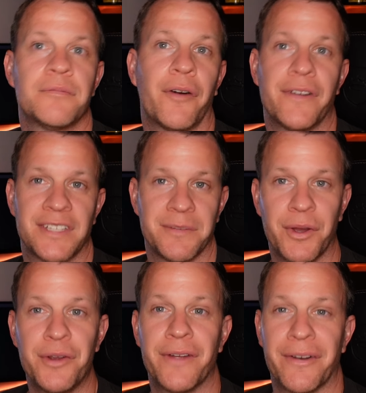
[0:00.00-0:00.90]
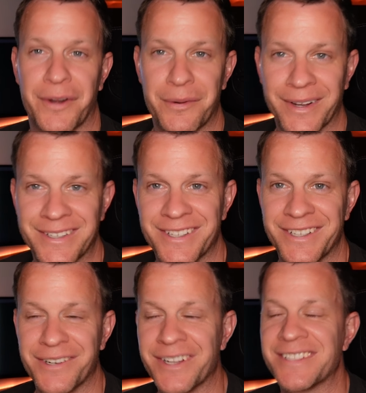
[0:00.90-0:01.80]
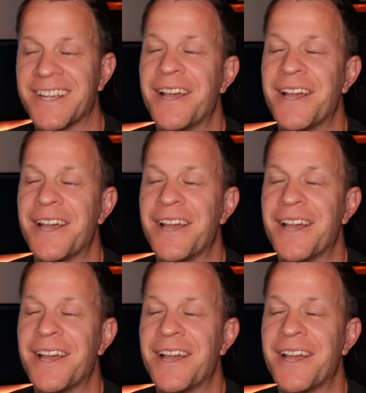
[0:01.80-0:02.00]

obviously move everyone to the US,